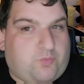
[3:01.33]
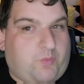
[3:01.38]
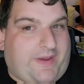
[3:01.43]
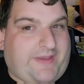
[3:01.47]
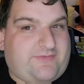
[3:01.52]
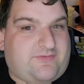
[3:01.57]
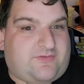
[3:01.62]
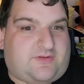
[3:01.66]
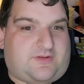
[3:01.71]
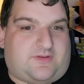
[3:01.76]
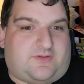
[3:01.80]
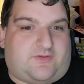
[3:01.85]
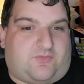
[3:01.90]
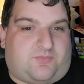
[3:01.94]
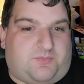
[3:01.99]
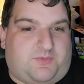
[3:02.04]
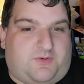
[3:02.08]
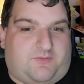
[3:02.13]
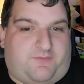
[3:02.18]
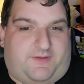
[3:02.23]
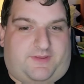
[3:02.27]
wasted in
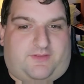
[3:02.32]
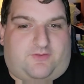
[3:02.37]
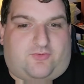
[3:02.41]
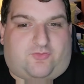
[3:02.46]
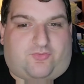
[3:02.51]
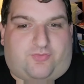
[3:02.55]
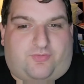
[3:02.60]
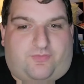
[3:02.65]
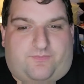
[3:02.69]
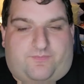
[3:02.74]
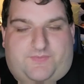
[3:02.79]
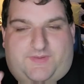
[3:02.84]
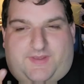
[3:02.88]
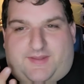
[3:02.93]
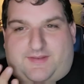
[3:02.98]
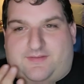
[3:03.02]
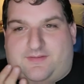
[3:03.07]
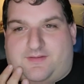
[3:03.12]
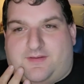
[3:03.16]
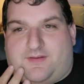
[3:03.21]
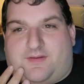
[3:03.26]
this movie.
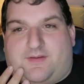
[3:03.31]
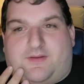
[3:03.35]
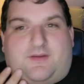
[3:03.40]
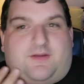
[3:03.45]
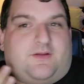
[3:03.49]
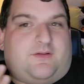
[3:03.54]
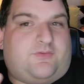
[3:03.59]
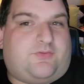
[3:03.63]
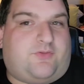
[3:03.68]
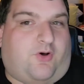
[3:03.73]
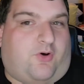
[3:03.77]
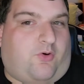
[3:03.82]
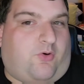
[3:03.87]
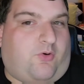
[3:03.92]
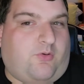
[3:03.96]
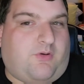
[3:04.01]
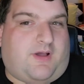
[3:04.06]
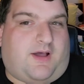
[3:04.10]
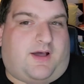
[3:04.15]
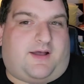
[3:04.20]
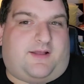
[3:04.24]
And the
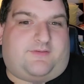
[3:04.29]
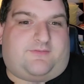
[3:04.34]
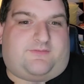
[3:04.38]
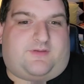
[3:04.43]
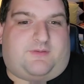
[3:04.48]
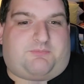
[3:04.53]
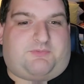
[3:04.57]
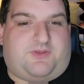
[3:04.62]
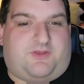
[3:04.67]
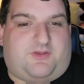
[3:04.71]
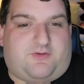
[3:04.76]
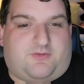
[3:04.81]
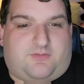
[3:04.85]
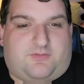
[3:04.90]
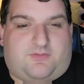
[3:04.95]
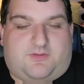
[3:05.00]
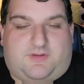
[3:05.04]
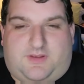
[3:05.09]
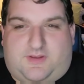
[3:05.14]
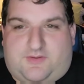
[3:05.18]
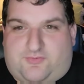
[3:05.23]
whole concept here
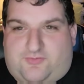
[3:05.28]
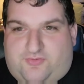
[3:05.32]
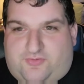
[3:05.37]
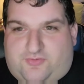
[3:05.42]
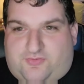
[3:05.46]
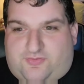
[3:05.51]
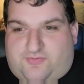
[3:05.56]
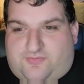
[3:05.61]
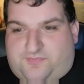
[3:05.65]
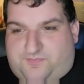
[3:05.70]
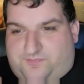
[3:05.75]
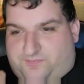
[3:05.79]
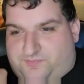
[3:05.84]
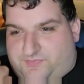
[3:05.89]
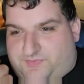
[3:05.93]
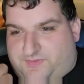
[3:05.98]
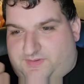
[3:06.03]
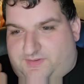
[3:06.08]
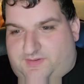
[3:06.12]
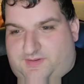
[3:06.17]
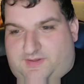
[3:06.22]
is just,
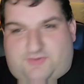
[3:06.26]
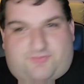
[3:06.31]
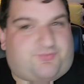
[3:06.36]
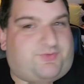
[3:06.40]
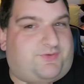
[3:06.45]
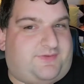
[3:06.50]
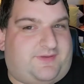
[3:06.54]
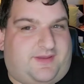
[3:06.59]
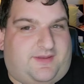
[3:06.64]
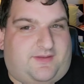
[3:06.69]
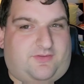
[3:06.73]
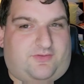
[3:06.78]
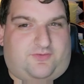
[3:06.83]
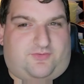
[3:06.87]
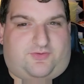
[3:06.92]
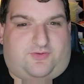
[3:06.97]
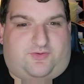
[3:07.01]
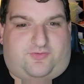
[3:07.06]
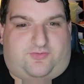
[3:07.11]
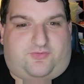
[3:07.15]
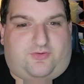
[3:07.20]
it's
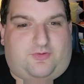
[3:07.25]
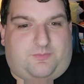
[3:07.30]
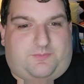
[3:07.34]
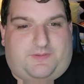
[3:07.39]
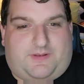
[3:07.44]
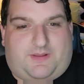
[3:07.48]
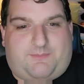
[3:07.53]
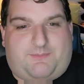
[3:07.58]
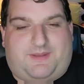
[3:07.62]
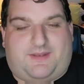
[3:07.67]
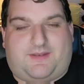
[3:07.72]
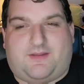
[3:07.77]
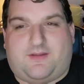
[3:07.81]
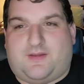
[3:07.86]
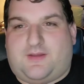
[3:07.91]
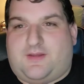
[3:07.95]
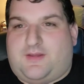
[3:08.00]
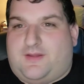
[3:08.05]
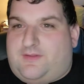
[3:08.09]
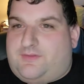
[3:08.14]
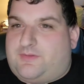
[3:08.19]
ridiculously stupid. I mean,
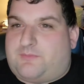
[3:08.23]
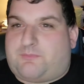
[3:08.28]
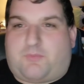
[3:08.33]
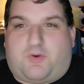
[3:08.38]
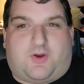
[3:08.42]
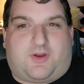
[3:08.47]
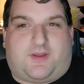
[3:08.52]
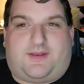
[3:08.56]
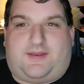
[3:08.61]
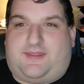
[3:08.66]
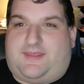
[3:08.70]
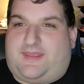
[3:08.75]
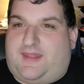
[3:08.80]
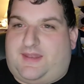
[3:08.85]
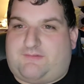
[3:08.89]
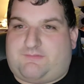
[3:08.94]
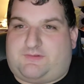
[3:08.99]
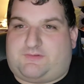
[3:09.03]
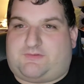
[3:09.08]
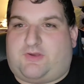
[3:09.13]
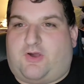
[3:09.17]
the marketing can't
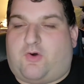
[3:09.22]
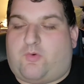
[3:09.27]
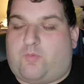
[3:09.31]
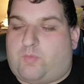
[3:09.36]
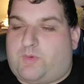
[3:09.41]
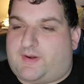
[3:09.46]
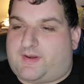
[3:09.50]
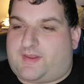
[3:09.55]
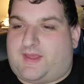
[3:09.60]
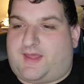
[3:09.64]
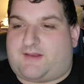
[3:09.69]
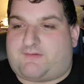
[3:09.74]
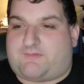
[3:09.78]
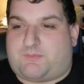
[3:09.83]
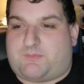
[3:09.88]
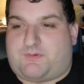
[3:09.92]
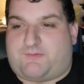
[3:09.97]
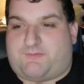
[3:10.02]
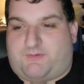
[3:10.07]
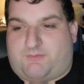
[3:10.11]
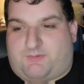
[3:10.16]
even tell what kind of a
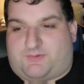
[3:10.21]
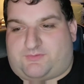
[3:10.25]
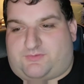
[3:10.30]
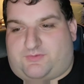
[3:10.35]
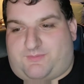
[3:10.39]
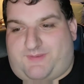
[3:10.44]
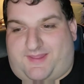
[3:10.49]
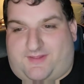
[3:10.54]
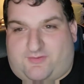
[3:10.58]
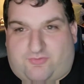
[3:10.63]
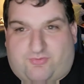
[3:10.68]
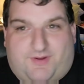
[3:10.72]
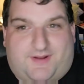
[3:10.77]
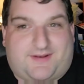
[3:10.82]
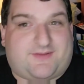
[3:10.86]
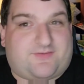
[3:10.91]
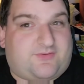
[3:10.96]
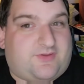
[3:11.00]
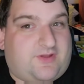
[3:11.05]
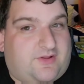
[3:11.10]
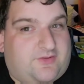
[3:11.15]
movie it wants to be. It's trying
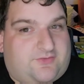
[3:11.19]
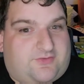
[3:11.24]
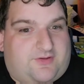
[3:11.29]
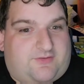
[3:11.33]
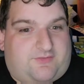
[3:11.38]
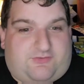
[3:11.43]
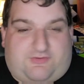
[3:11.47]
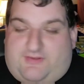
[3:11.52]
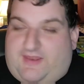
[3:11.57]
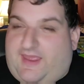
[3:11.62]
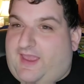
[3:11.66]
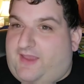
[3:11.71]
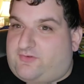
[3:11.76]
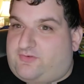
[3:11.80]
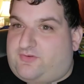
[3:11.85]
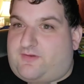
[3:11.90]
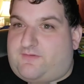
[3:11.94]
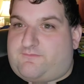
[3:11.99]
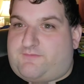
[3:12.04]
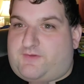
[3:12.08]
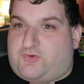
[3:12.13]
to sell itself as an
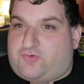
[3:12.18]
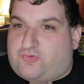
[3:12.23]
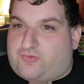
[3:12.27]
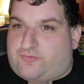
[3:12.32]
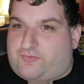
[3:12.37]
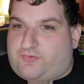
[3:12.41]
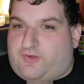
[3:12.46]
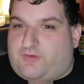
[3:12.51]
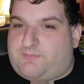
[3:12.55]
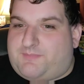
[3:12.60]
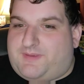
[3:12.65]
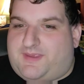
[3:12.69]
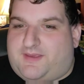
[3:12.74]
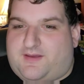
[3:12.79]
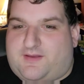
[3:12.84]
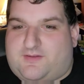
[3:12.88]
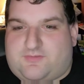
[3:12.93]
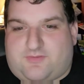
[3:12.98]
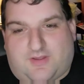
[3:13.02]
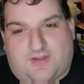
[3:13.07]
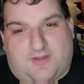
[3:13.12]
action-adventure film
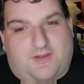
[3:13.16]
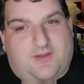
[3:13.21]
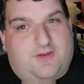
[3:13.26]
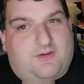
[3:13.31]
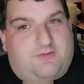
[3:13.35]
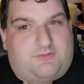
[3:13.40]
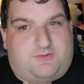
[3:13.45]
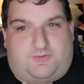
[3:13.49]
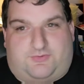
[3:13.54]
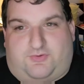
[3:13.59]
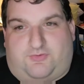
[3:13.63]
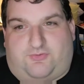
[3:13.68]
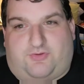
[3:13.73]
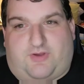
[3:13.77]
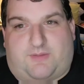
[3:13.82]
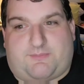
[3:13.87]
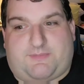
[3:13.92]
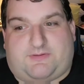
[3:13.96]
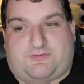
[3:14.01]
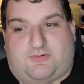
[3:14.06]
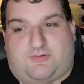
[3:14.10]
because, well, this is
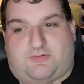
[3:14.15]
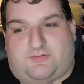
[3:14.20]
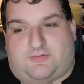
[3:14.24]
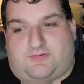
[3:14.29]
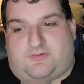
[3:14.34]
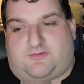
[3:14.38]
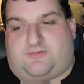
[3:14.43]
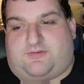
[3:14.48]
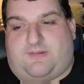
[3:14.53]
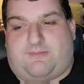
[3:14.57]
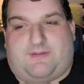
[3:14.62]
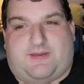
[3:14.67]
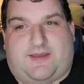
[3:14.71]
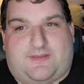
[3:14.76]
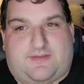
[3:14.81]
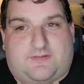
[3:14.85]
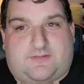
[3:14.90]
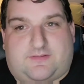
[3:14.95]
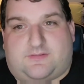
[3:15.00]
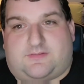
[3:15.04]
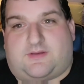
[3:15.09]
John McTiernan, the same guy
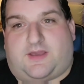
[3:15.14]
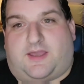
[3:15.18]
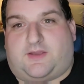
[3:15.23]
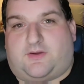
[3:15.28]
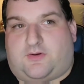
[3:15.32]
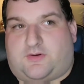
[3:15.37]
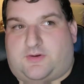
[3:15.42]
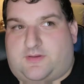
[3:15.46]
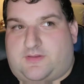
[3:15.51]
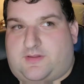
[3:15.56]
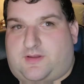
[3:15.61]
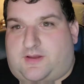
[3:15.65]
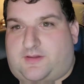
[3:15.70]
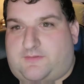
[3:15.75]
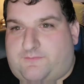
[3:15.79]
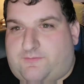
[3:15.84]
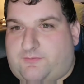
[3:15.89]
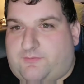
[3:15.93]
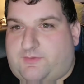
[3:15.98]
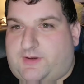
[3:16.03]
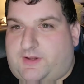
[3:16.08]
that did Die Hard and The
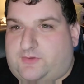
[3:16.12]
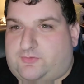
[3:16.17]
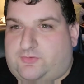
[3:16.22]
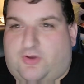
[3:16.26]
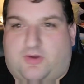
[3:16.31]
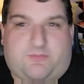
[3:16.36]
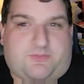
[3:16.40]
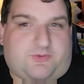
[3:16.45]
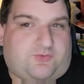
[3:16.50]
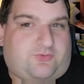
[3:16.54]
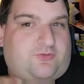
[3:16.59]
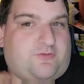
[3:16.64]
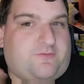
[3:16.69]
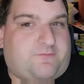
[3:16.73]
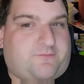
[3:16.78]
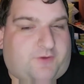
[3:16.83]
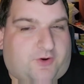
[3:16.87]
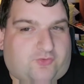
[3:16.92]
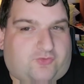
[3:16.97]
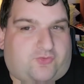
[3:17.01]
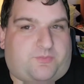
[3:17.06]
Hunt for Red October, two
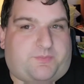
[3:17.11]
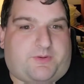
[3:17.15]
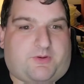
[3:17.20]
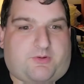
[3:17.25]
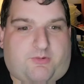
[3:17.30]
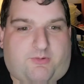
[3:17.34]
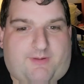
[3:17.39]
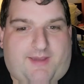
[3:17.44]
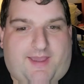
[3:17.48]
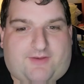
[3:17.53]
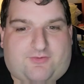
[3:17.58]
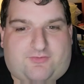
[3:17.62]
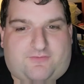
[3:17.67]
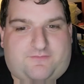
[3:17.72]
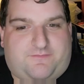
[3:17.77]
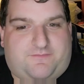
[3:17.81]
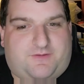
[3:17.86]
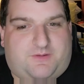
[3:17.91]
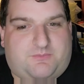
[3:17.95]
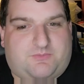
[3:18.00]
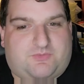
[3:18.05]
far superior action
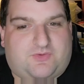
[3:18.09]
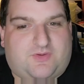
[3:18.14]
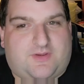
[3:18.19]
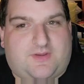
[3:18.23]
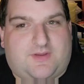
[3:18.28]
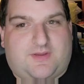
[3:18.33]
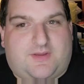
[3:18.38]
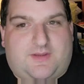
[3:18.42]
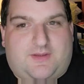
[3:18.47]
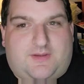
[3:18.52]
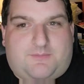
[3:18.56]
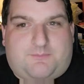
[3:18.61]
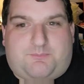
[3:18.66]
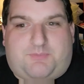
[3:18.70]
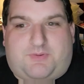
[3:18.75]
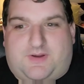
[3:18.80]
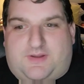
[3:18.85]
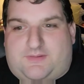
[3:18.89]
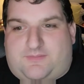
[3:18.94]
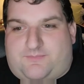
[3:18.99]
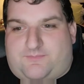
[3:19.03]
films.
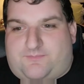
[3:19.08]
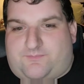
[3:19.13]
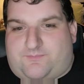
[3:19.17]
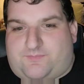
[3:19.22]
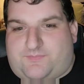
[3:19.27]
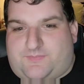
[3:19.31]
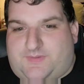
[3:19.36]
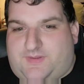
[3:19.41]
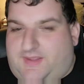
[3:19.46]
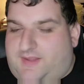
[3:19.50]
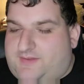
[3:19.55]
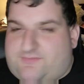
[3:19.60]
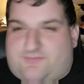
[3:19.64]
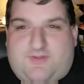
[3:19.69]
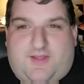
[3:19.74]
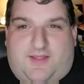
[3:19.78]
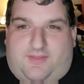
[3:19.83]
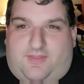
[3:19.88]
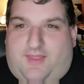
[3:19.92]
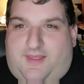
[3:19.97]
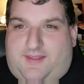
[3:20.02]
But it's
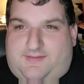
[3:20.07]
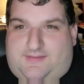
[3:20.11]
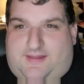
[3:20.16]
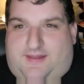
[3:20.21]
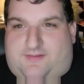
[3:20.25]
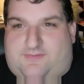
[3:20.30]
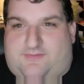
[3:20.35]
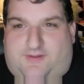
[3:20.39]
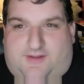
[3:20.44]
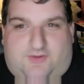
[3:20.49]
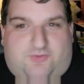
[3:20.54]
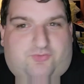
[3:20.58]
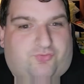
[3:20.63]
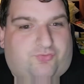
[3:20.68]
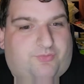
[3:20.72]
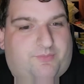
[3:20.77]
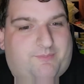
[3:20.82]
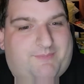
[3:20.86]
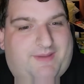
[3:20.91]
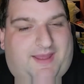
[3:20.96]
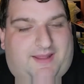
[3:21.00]
not like that. It's like a
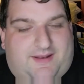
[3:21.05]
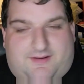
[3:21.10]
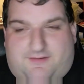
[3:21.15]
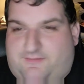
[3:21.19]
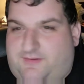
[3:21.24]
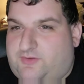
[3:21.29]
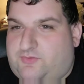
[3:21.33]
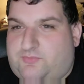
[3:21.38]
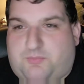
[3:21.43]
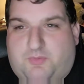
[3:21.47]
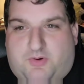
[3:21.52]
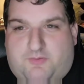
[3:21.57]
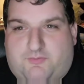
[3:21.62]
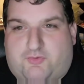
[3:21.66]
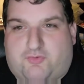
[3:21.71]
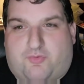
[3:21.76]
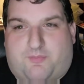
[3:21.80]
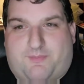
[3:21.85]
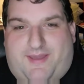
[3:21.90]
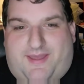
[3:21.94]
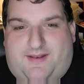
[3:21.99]
dramatic, it's more of a
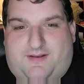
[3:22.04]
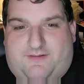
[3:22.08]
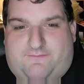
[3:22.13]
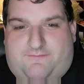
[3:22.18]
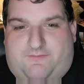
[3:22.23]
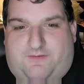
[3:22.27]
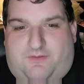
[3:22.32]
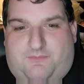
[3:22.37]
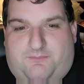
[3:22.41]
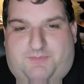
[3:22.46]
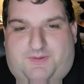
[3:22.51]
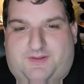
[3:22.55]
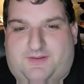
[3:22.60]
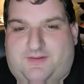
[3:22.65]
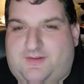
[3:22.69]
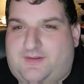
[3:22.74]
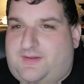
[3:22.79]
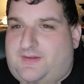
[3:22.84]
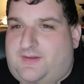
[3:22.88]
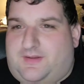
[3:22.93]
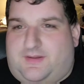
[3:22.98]
dramatic film, but
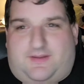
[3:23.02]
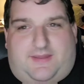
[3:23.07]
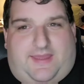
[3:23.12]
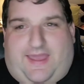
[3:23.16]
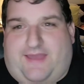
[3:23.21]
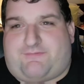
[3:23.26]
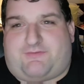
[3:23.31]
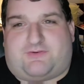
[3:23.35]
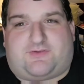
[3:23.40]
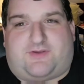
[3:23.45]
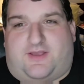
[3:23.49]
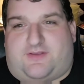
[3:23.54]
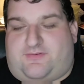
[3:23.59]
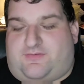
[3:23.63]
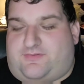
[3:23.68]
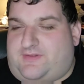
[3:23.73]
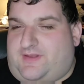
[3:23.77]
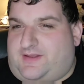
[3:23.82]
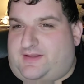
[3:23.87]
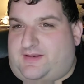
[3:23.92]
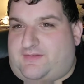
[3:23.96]

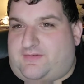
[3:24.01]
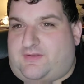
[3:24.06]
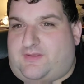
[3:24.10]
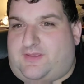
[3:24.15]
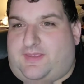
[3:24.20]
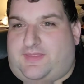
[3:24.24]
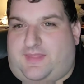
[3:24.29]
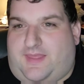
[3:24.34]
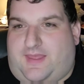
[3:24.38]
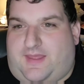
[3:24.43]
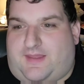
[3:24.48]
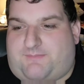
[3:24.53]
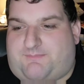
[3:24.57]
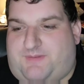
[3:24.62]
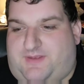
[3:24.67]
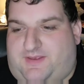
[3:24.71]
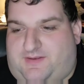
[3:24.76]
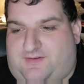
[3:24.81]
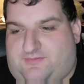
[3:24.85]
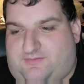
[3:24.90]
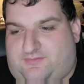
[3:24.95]
advertising's not going to tell you that,
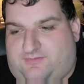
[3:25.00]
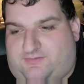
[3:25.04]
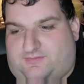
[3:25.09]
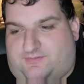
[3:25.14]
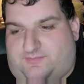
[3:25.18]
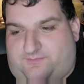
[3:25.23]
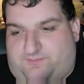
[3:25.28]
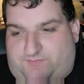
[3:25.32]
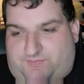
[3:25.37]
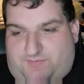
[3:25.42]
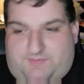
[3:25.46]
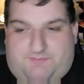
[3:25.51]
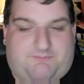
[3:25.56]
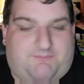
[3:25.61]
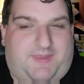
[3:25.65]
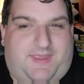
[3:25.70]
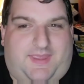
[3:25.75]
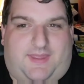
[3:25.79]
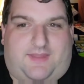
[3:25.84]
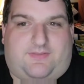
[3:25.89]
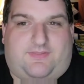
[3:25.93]
because,
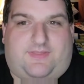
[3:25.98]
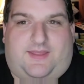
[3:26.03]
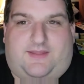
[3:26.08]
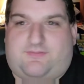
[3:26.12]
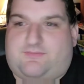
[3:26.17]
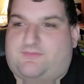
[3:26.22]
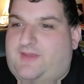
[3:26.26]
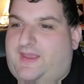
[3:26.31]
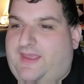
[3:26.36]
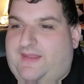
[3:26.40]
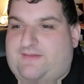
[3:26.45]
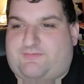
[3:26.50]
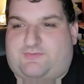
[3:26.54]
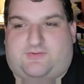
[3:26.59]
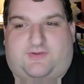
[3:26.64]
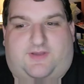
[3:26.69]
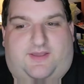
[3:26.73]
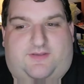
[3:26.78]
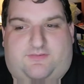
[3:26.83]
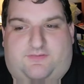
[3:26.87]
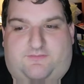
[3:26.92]
man, that
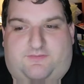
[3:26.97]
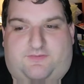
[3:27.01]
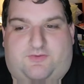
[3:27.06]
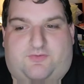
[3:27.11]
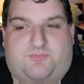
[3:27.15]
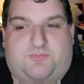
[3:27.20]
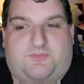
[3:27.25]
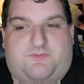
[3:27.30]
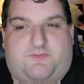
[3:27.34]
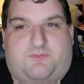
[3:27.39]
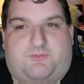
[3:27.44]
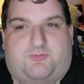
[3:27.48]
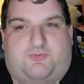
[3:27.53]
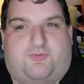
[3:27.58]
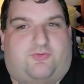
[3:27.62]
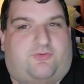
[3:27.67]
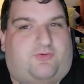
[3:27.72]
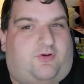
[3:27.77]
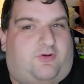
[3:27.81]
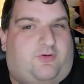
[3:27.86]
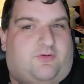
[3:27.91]
advertising for this movie was
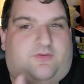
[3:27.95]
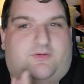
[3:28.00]
just,